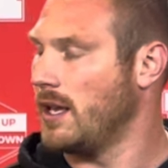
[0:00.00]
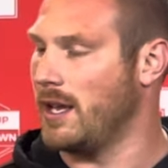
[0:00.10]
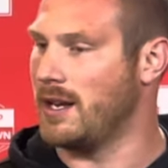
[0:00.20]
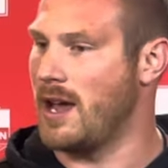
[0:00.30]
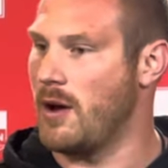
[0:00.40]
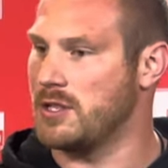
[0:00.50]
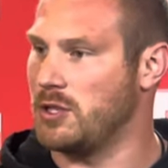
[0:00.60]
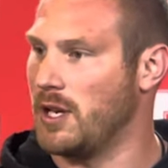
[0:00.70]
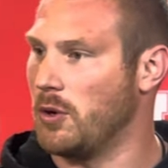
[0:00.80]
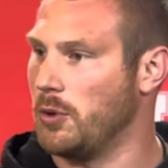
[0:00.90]
And now as you
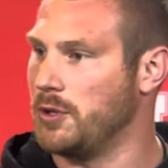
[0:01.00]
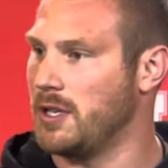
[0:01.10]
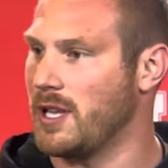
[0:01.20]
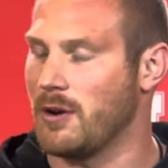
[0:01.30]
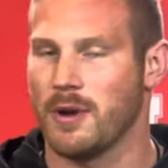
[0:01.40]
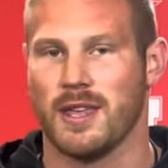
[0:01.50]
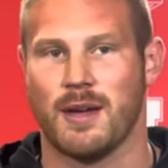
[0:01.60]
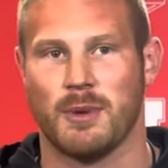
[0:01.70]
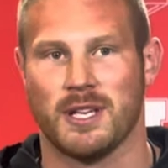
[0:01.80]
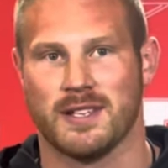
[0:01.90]
get older, you're like, okay,
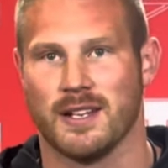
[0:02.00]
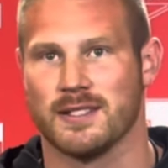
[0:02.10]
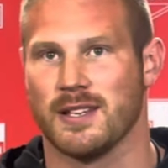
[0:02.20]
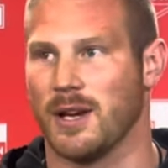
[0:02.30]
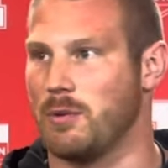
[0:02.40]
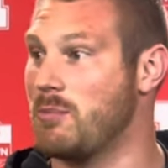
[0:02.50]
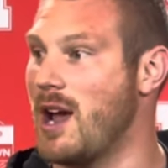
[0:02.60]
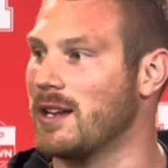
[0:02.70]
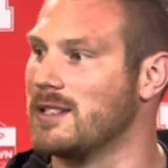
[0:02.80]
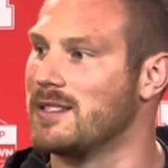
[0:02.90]
that makes sense. Like, we
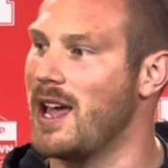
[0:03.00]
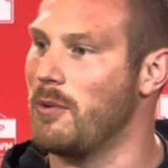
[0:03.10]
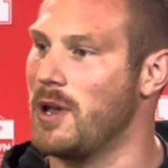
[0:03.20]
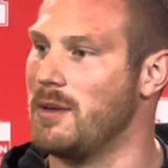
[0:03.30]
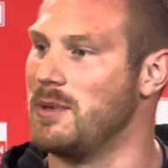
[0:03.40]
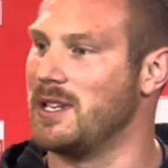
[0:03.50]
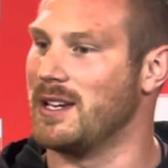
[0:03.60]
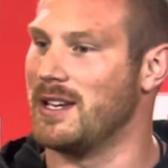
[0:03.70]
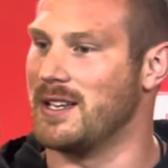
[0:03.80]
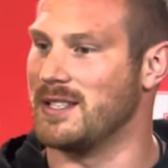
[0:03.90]
practice that way
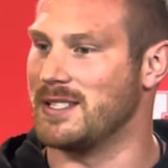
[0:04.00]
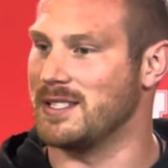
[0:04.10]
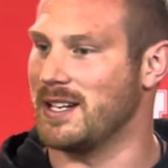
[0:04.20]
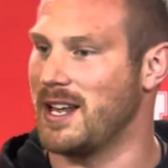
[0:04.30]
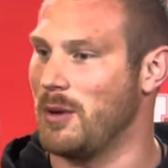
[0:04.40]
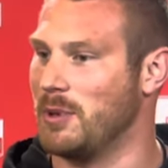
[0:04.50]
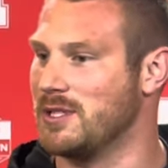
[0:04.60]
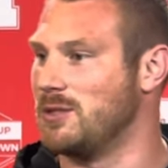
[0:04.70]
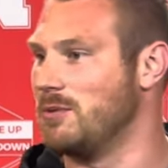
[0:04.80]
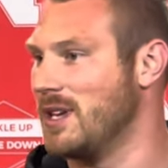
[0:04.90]
because it's going to help us
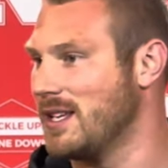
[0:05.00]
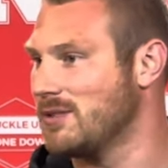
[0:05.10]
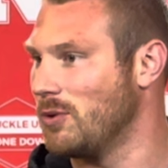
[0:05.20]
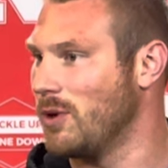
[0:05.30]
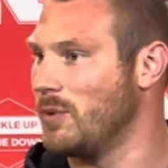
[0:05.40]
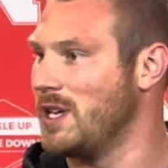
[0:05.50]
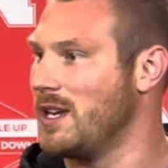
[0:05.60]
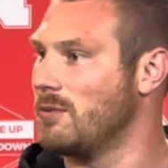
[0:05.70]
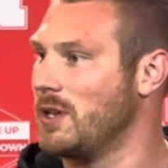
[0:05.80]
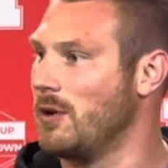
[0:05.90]
do this. Or we
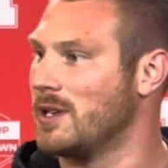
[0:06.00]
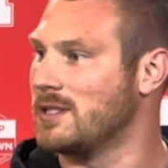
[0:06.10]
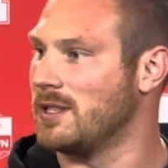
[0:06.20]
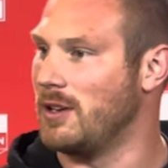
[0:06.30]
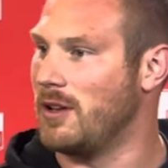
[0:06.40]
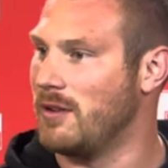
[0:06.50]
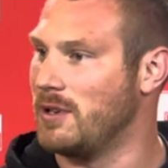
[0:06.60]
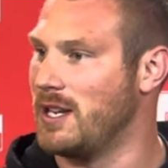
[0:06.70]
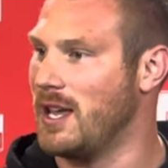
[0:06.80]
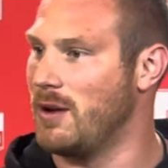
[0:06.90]
go to study hall
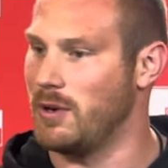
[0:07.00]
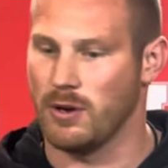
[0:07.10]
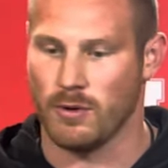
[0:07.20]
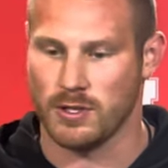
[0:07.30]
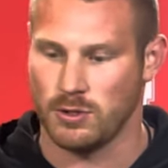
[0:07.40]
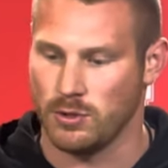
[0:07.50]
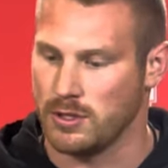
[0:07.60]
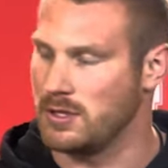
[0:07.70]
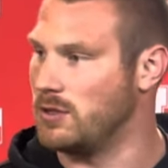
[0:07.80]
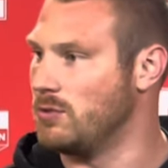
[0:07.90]
every day. We go to our tutor
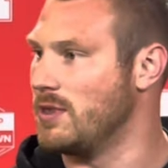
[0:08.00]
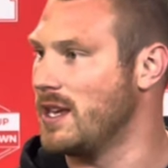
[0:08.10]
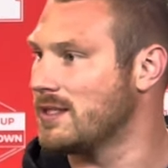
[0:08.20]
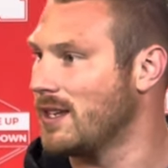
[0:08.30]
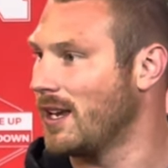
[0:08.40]
to do this.